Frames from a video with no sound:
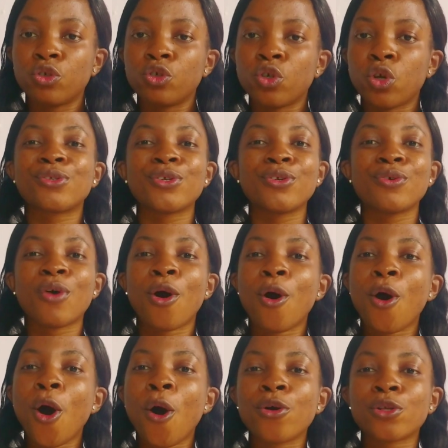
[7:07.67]
So
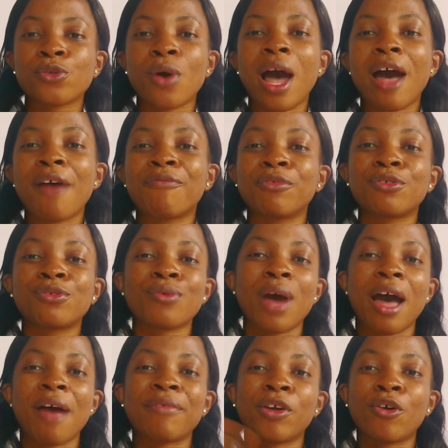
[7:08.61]
you also have to
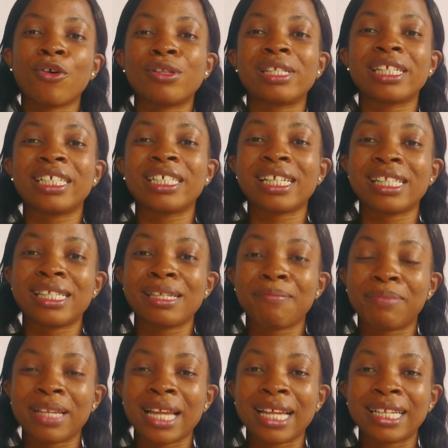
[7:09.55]
have a
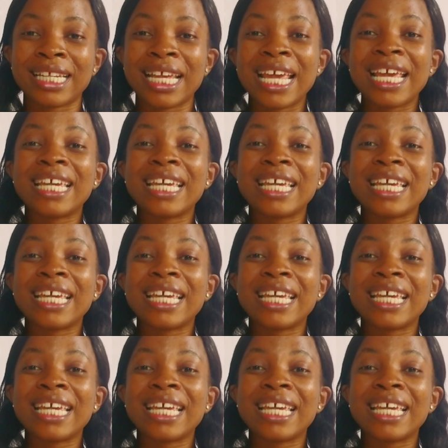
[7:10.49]
contingency plan